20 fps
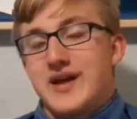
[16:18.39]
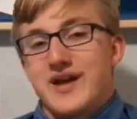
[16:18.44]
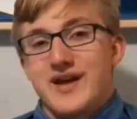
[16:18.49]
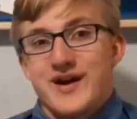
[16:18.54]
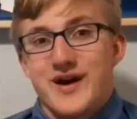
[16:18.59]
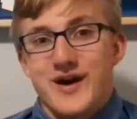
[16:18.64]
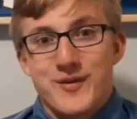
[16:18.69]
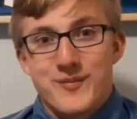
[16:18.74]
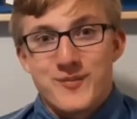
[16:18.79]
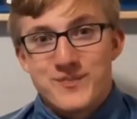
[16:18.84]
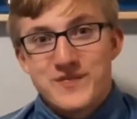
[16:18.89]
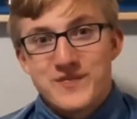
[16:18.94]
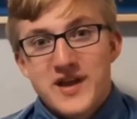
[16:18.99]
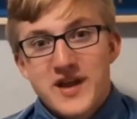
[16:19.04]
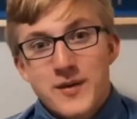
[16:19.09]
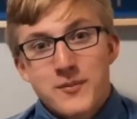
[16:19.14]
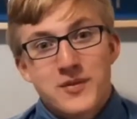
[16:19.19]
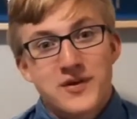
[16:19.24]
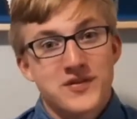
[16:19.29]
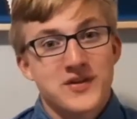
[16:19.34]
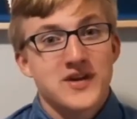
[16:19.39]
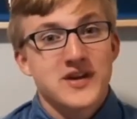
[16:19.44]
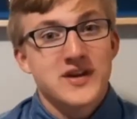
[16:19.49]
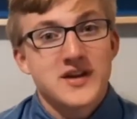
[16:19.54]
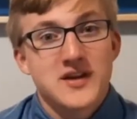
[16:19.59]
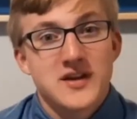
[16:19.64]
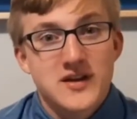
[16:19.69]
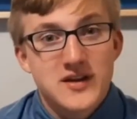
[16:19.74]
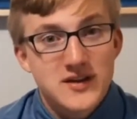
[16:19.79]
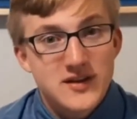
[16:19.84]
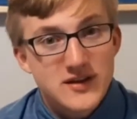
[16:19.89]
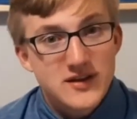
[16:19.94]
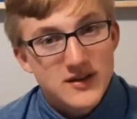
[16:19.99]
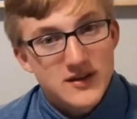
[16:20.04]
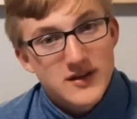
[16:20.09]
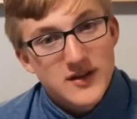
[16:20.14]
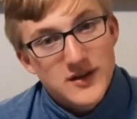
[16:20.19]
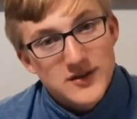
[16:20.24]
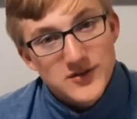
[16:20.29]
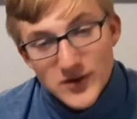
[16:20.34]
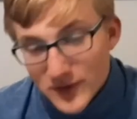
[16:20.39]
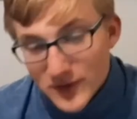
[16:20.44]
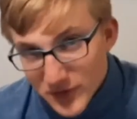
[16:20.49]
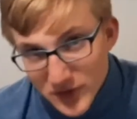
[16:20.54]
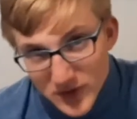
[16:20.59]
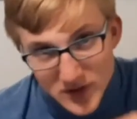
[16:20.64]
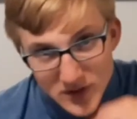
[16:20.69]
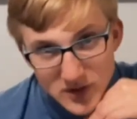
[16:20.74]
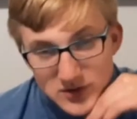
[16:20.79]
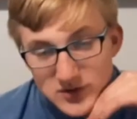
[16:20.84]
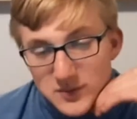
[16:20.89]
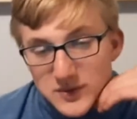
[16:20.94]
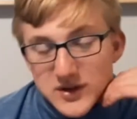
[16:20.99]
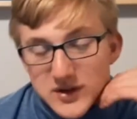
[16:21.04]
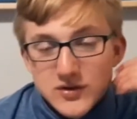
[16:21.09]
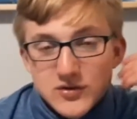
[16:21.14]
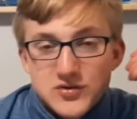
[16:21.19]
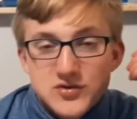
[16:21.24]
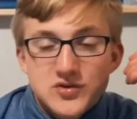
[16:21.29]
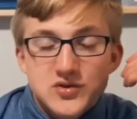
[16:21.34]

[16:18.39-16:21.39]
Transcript: But the sulfur can also be used